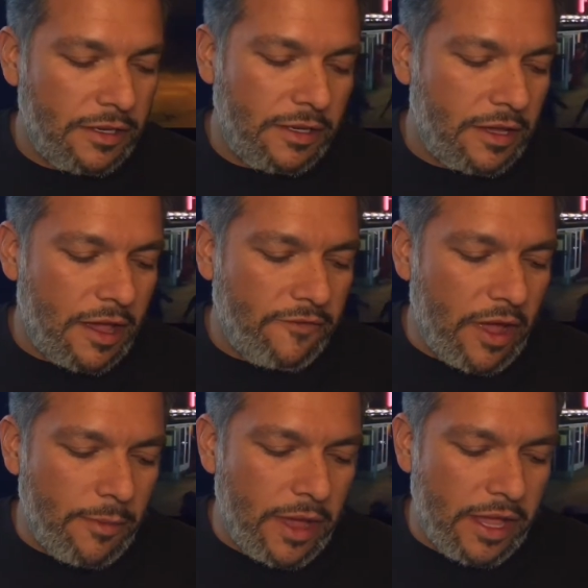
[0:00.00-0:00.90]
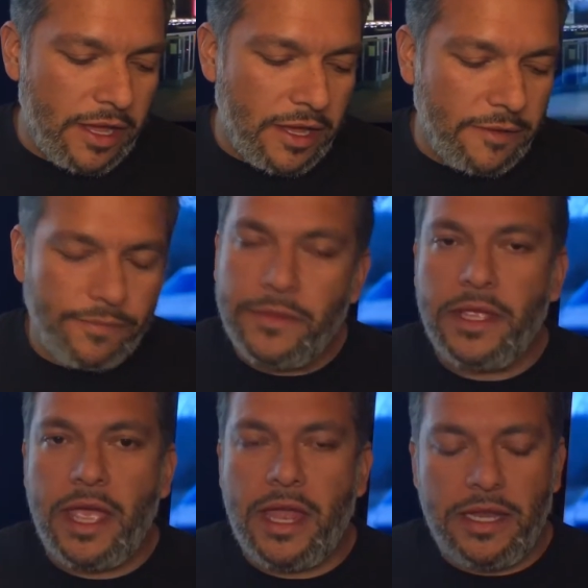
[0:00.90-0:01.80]
I've got my
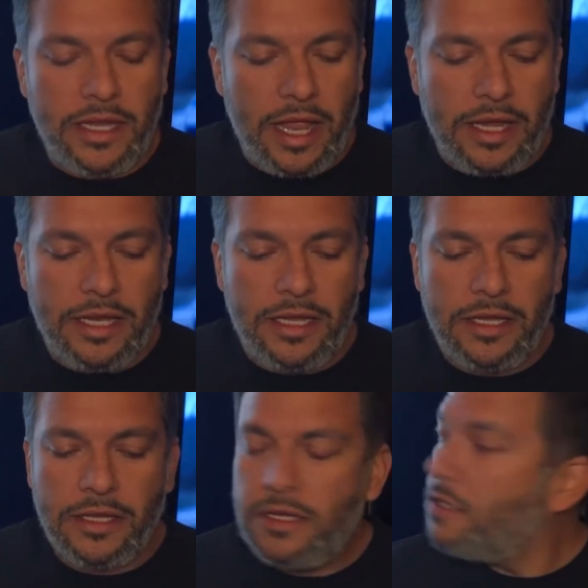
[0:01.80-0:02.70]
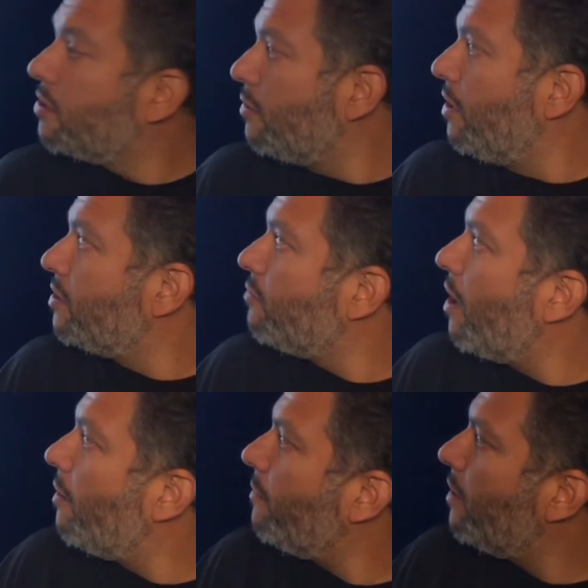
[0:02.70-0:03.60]
handy dandy screen
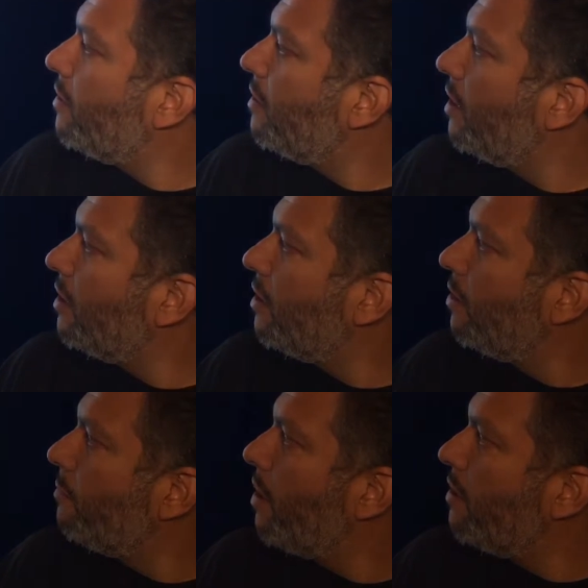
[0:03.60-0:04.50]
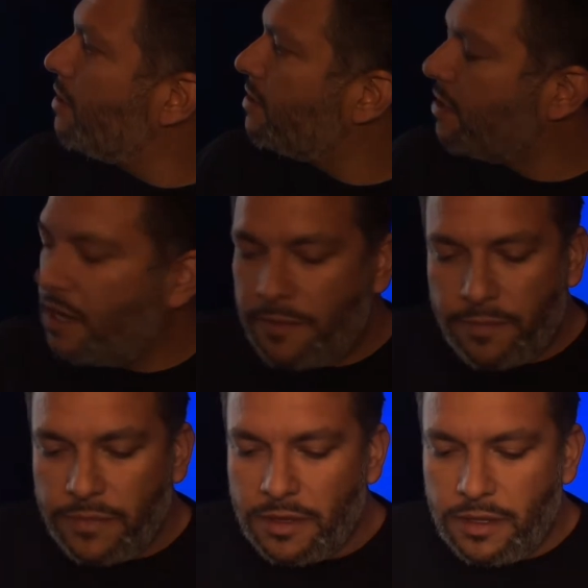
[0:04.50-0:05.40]
swap. I think I did a little better this time.
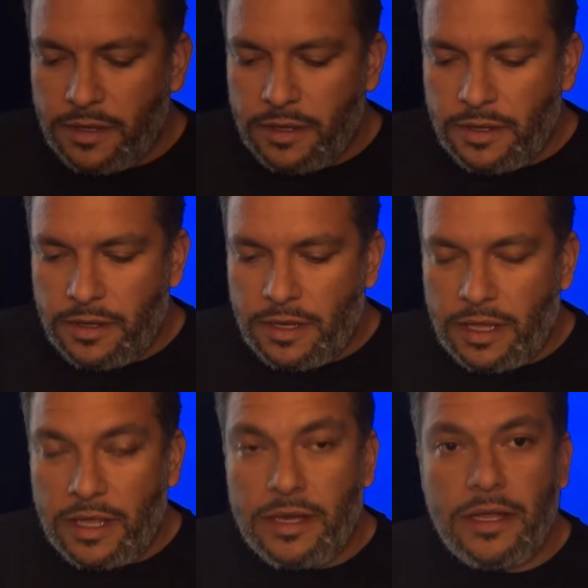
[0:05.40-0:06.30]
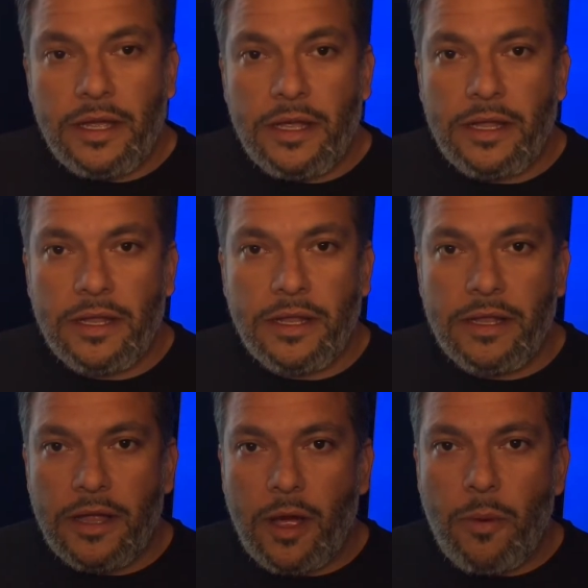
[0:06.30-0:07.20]
And
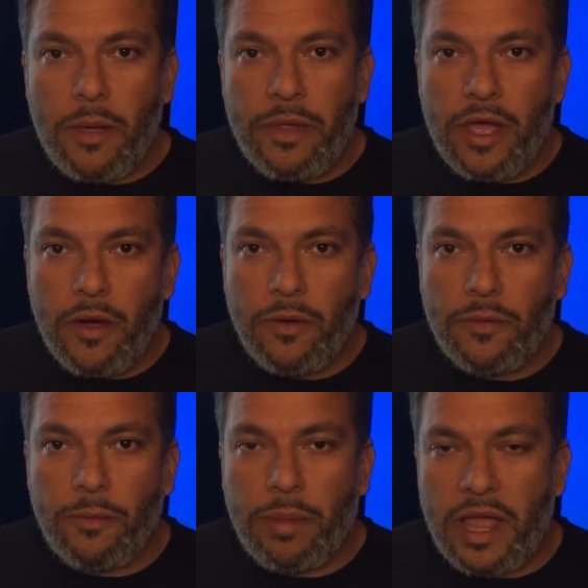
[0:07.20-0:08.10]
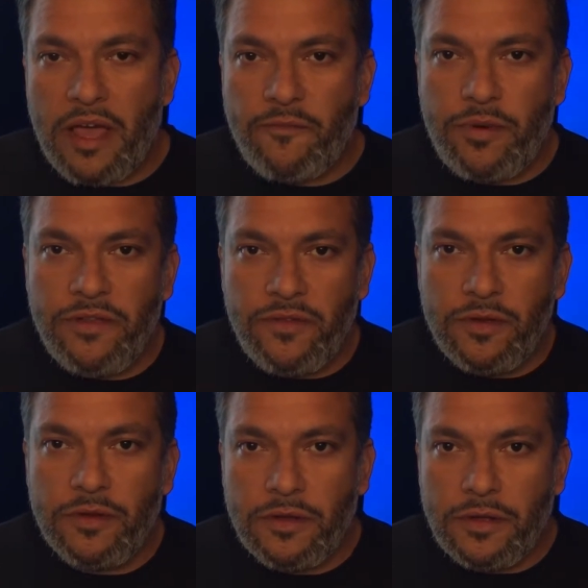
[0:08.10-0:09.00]
away we go. Playoff preview
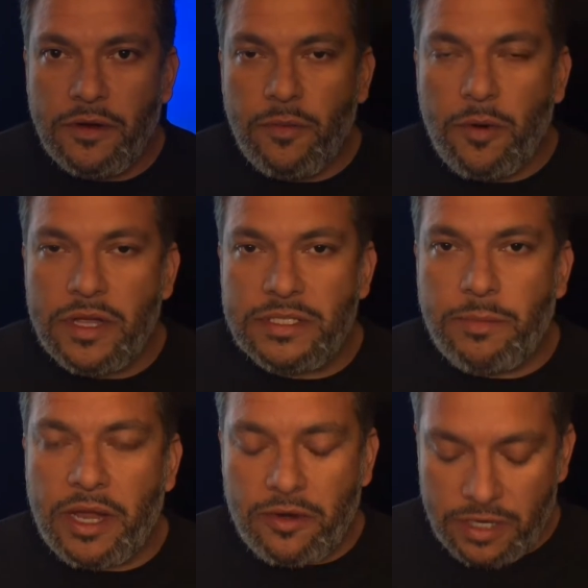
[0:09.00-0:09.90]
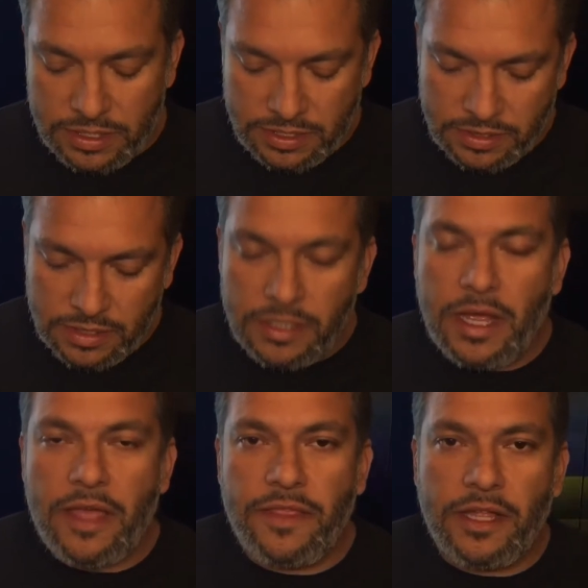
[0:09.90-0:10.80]
requested by Chris.
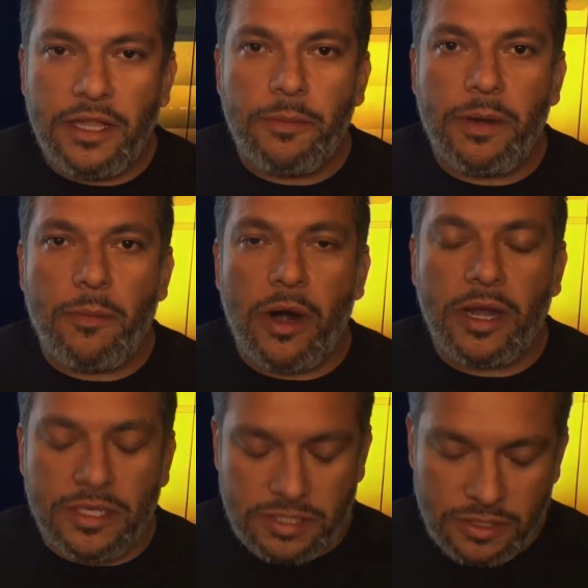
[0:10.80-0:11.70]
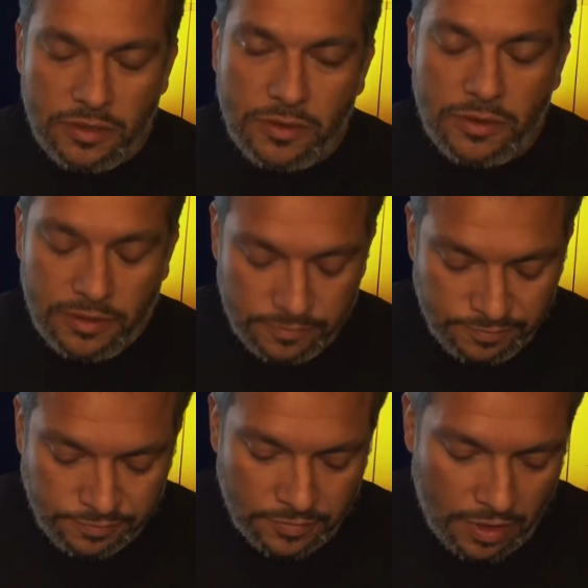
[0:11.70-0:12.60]
I think a little bit of Marcus too.
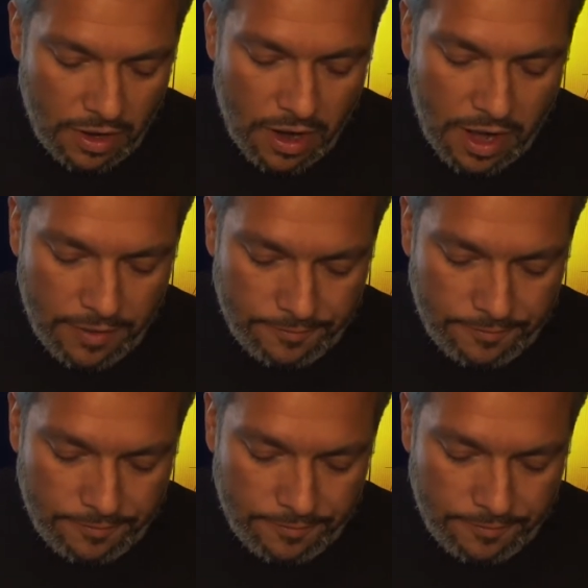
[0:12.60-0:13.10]
All right.